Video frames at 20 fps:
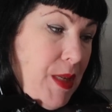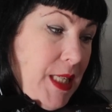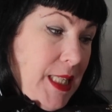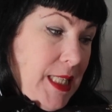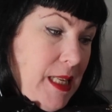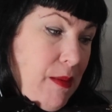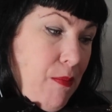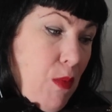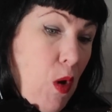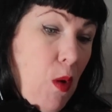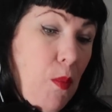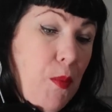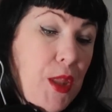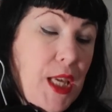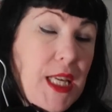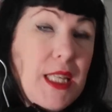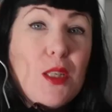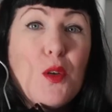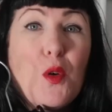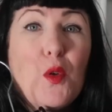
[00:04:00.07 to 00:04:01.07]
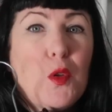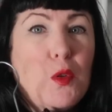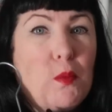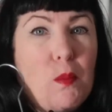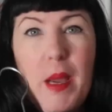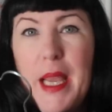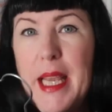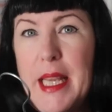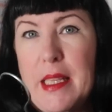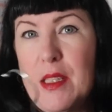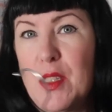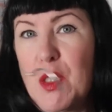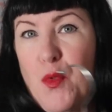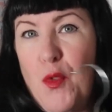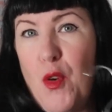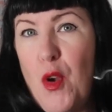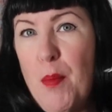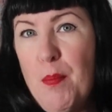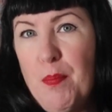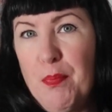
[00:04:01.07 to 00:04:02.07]
Missy Mop. These are all makes
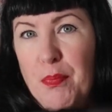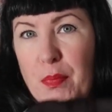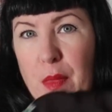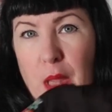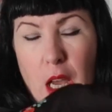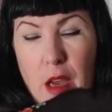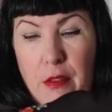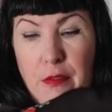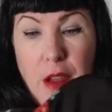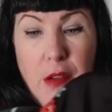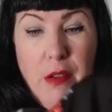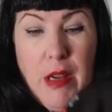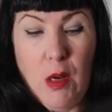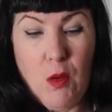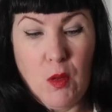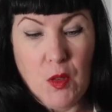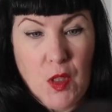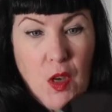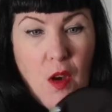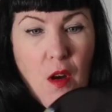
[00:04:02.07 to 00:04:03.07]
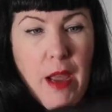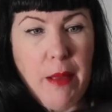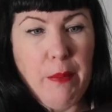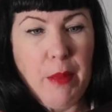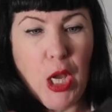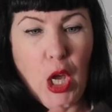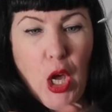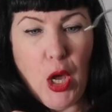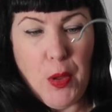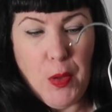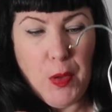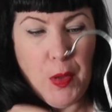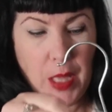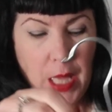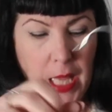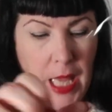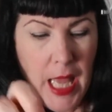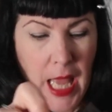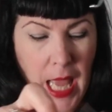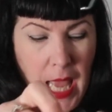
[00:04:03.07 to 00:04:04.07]
from a very long time ago,
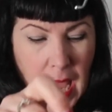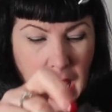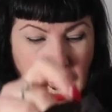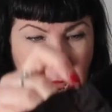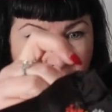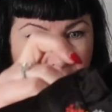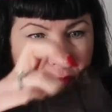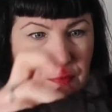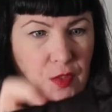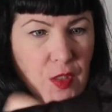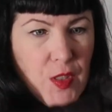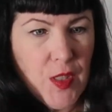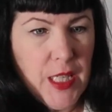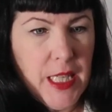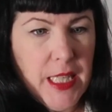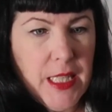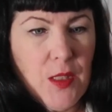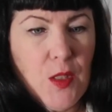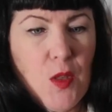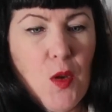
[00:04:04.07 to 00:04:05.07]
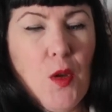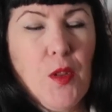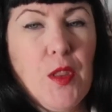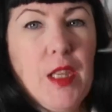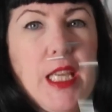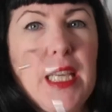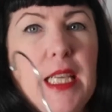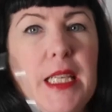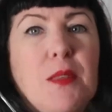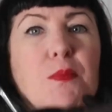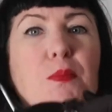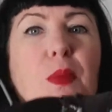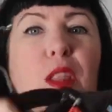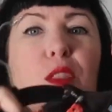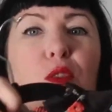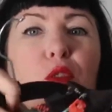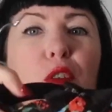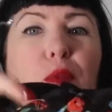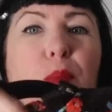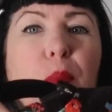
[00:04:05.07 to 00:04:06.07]
and it's got these
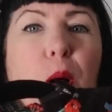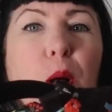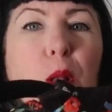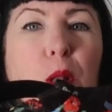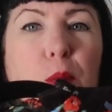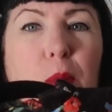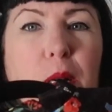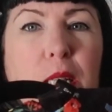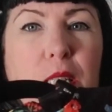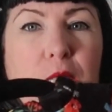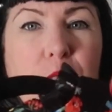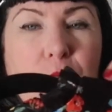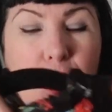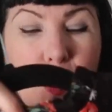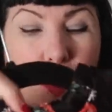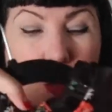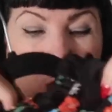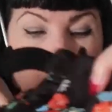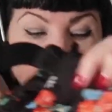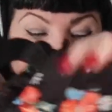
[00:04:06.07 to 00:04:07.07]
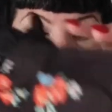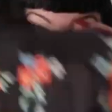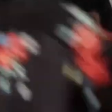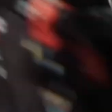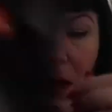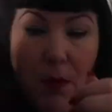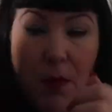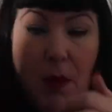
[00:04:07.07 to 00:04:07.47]
mother of pearl buttons on the back,